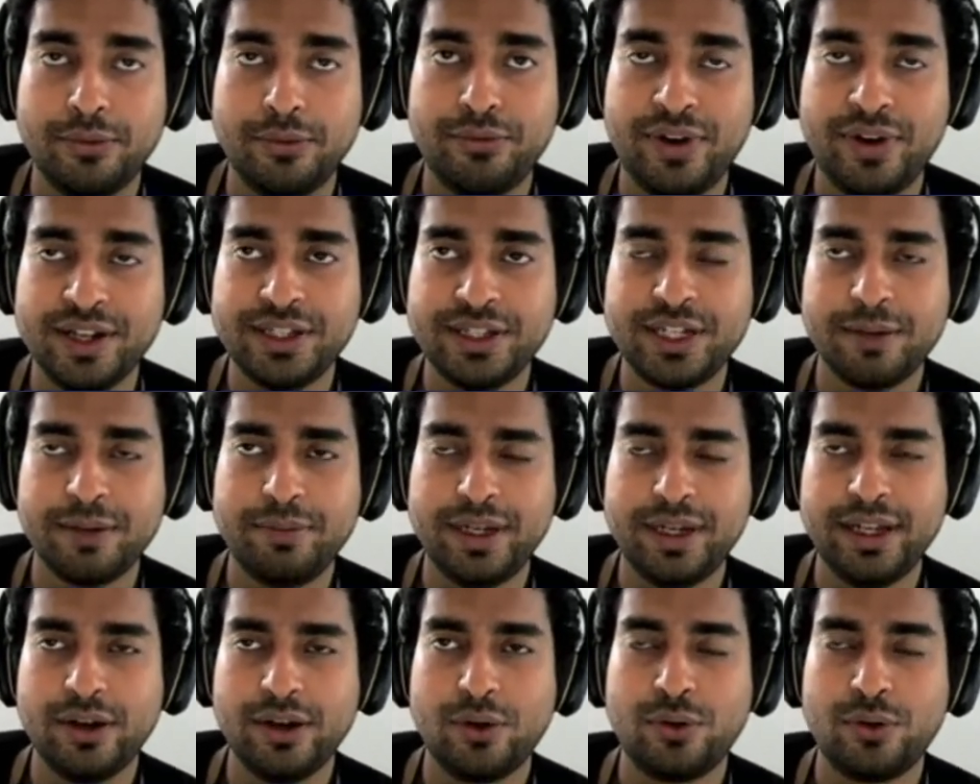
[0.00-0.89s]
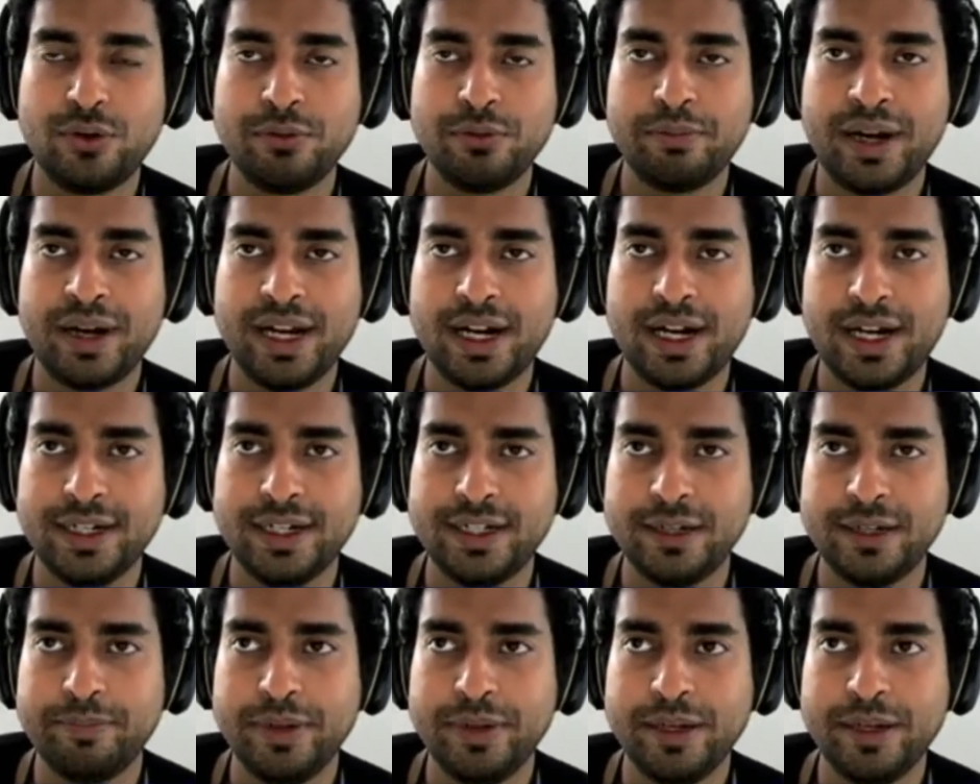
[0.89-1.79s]
fungibly owned by
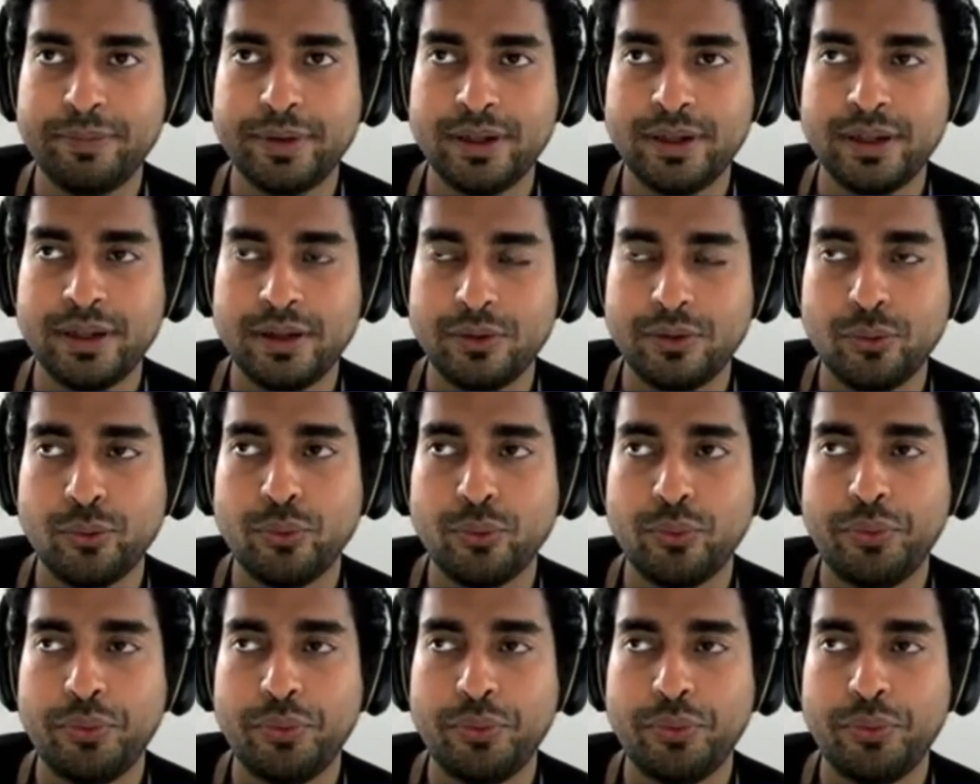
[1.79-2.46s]
100 people